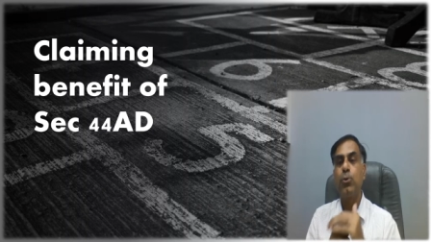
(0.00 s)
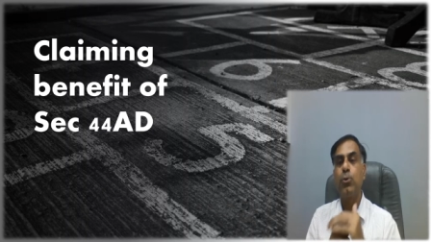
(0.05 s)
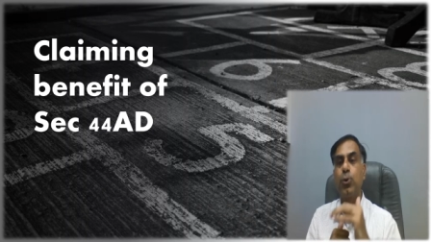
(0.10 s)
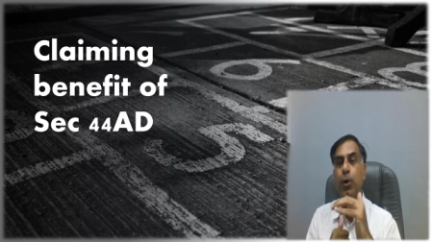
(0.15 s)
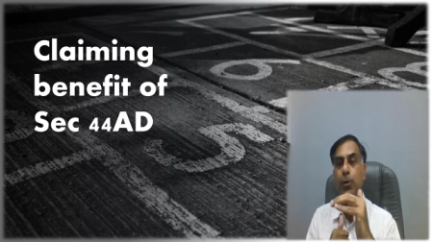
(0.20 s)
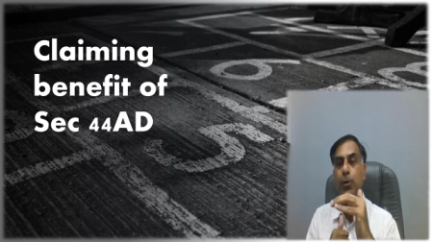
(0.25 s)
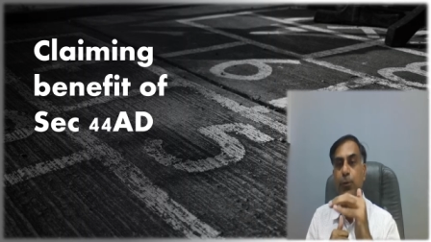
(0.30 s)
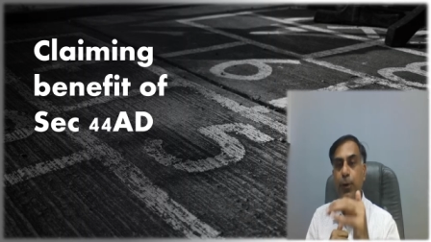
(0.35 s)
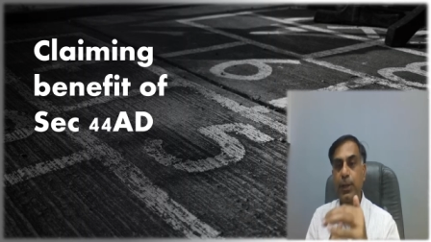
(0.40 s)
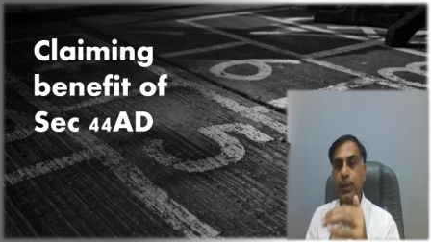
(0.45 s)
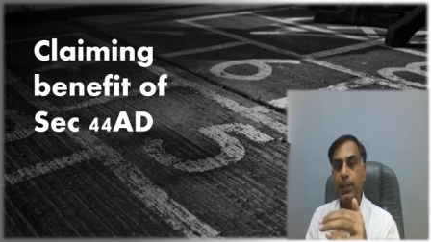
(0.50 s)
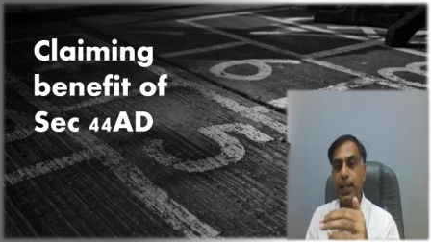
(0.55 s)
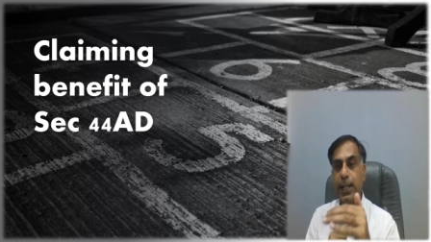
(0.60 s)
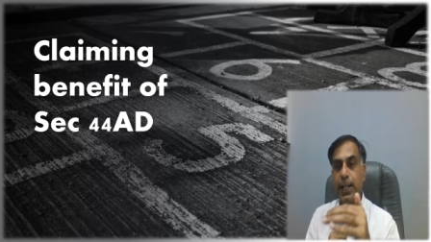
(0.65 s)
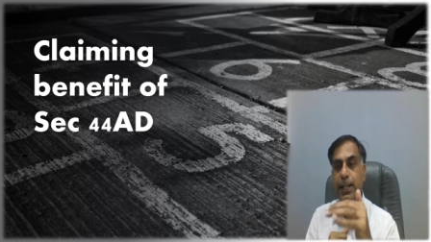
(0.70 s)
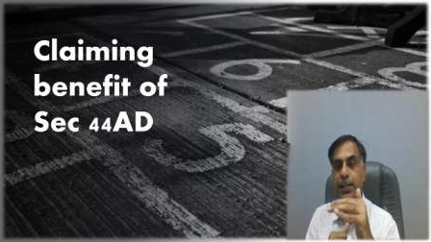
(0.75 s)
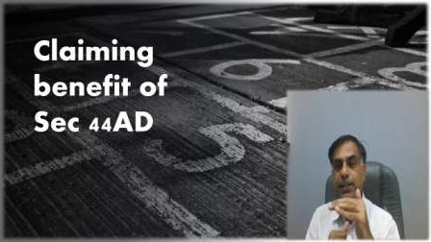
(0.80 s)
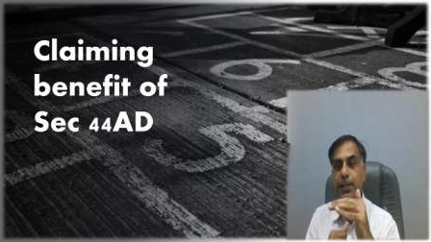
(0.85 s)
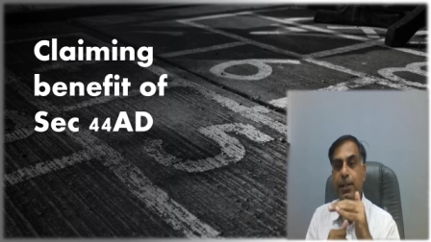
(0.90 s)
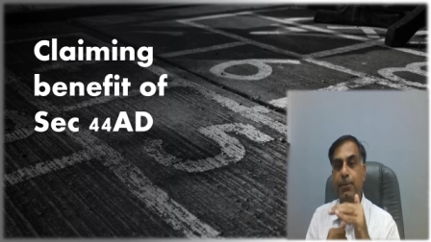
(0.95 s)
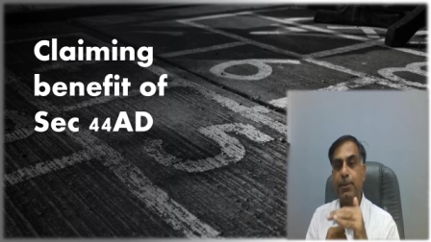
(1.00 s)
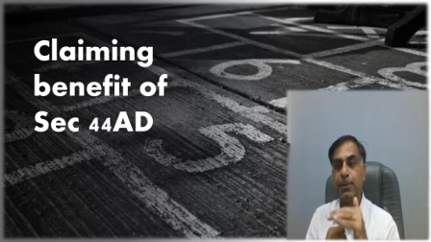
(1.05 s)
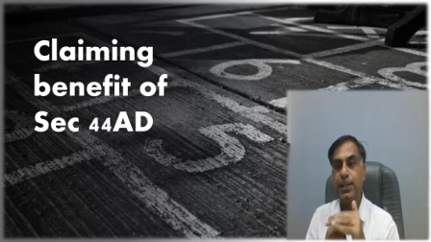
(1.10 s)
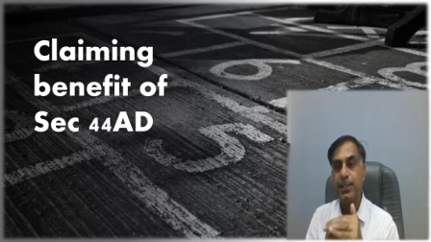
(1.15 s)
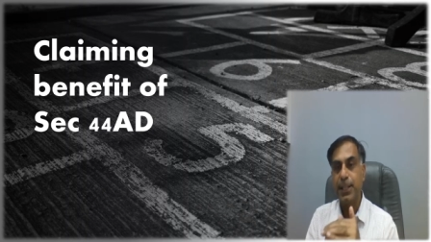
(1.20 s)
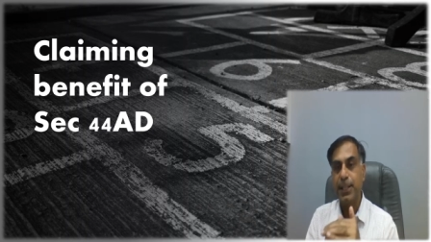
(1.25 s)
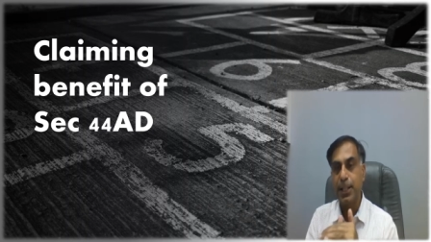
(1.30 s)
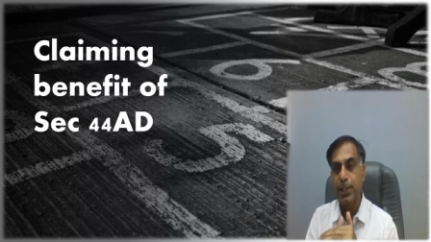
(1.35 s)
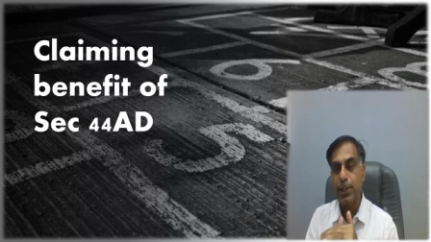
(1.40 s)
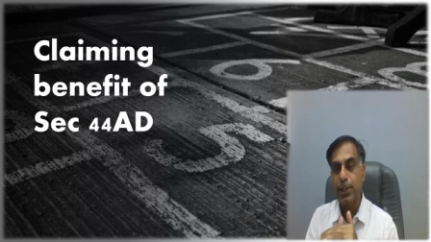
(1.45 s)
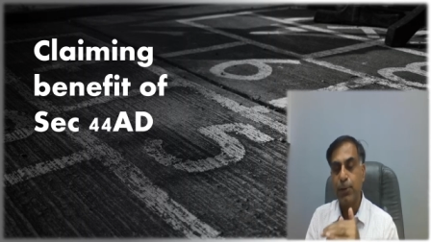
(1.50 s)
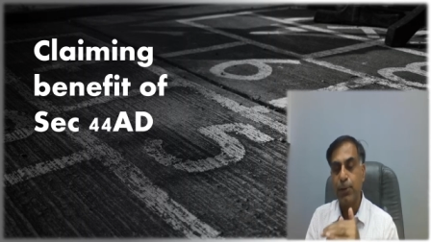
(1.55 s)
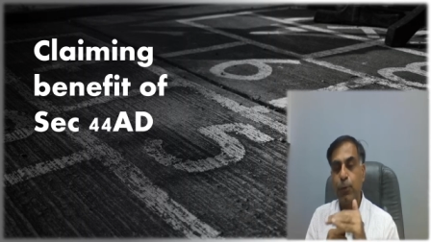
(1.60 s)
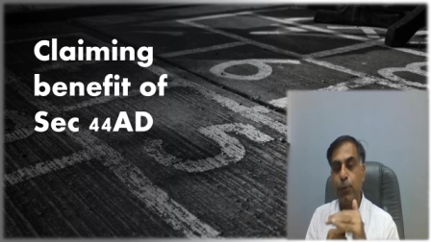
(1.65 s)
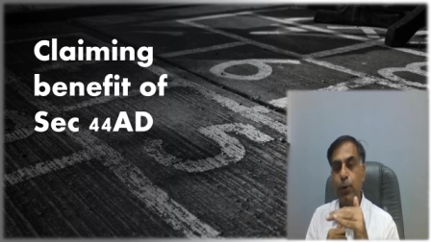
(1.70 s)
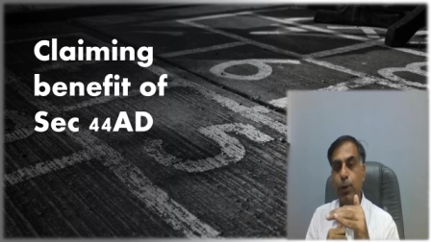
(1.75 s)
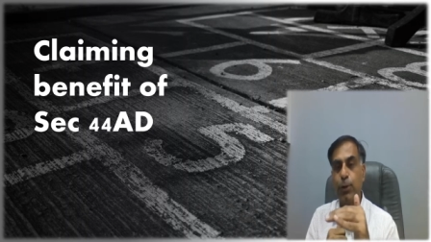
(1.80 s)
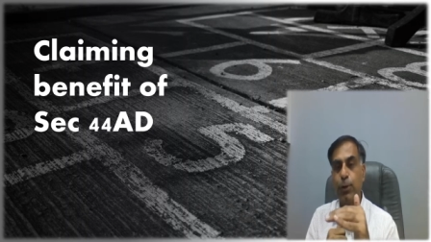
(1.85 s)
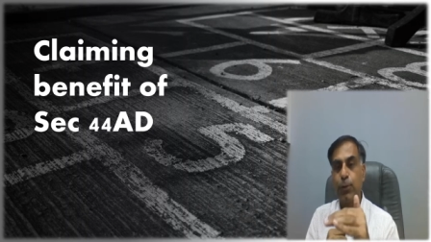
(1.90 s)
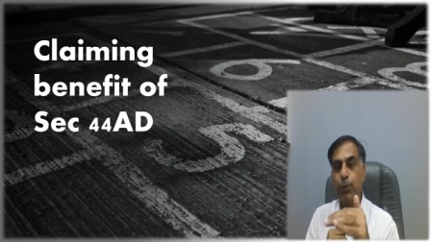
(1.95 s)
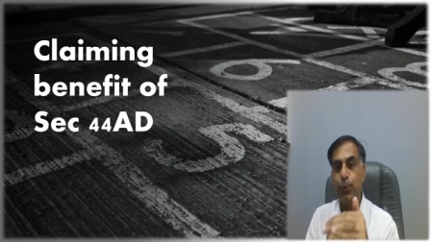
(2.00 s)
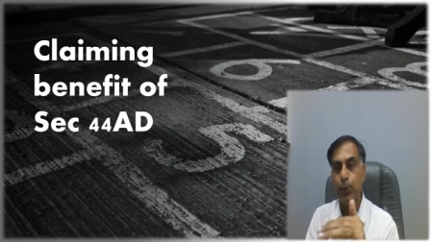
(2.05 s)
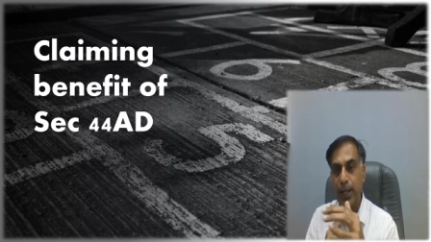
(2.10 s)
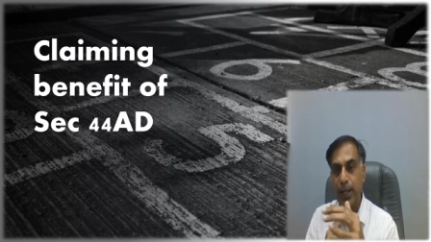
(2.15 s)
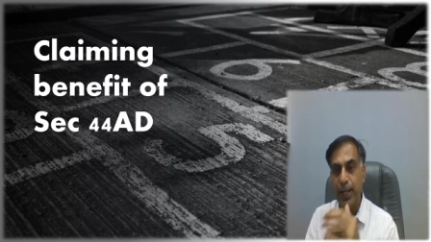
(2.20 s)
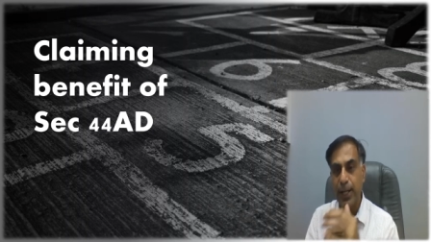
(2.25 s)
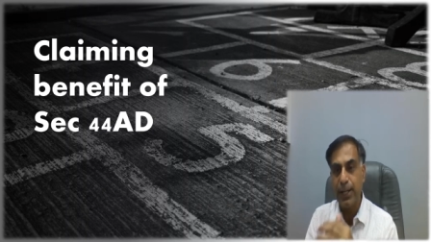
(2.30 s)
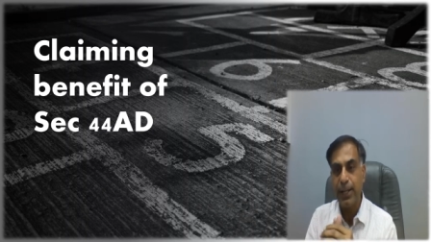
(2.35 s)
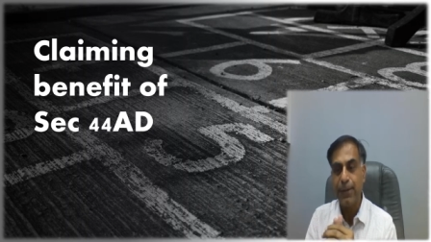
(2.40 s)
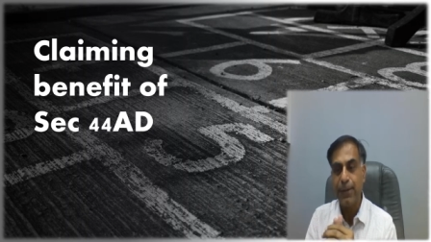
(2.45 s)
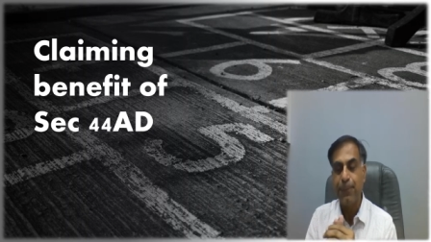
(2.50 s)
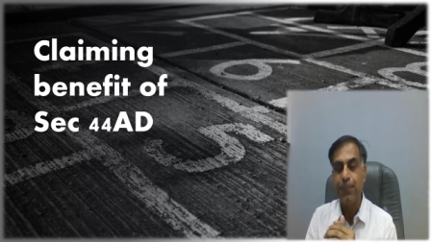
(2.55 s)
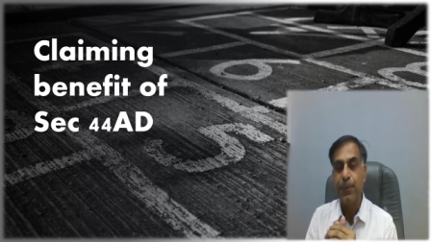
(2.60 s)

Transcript: to offer the income in section 44 AD?